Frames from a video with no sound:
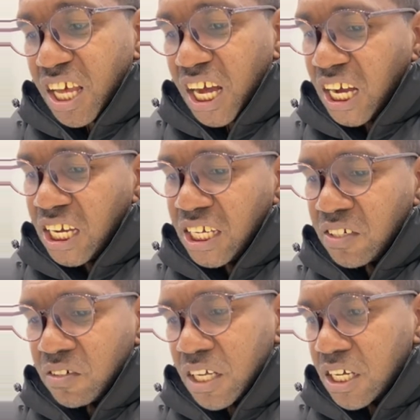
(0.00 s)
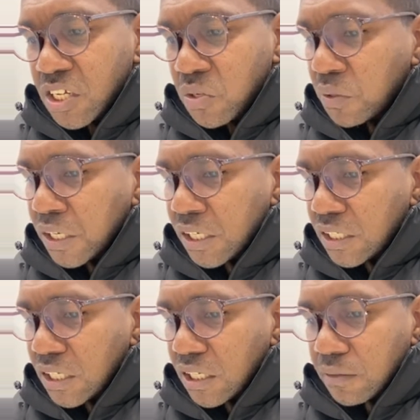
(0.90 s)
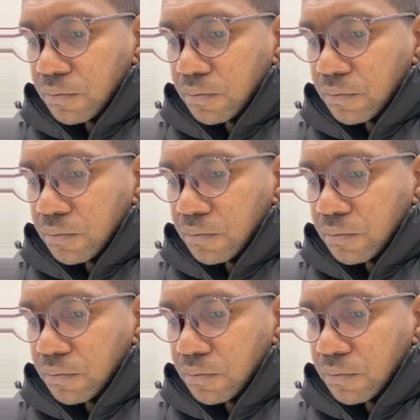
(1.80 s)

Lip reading: I don't like soy latte.